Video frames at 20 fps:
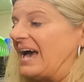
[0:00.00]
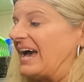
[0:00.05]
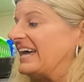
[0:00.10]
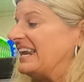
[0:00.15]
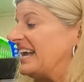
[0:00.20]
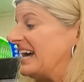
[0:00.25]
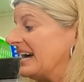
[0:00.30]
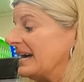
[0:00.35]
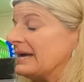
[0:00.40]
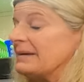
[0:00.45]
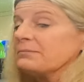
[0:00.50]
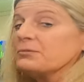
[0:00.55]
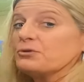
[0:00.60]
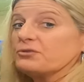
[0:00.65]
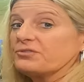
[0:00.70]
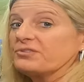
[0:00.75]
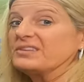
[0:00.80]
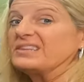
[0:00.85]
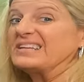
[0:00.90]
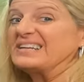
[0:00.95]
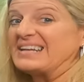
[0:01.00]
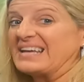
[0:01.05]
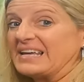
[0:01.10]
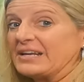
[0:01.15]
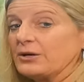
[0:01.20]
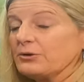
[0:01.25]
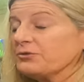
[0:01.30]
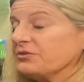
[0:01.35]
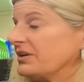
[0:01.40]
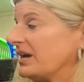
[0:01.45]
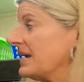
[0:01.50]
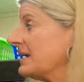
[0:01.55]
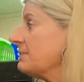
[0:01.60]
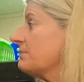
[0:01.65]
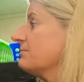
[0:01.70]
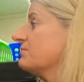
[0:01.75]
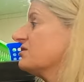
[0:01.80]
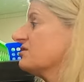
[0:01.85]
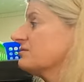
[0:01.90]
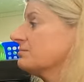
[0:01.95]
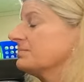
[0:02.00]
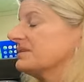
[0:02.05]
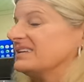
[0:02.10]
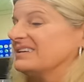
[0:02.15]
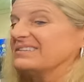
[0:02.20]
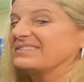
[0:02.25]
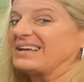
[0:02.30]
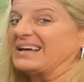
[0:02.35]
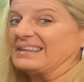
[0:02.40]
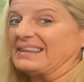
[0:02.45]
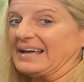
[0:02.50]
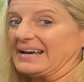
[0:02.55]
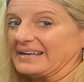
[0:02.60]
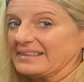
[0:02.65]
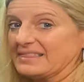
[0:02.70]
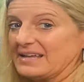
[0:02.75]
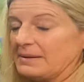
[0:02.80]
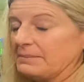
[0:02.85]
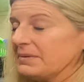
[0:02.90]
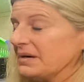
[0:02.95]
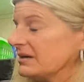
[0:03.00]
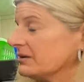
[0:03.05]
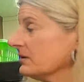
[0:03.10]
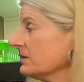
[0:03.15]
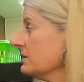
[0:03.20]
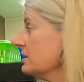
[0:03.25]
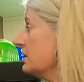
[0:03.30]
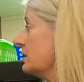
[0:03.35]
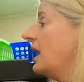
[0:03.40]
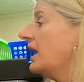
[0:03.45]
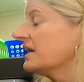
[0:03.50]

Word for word: And I am using the Nano Tape just because I like that better.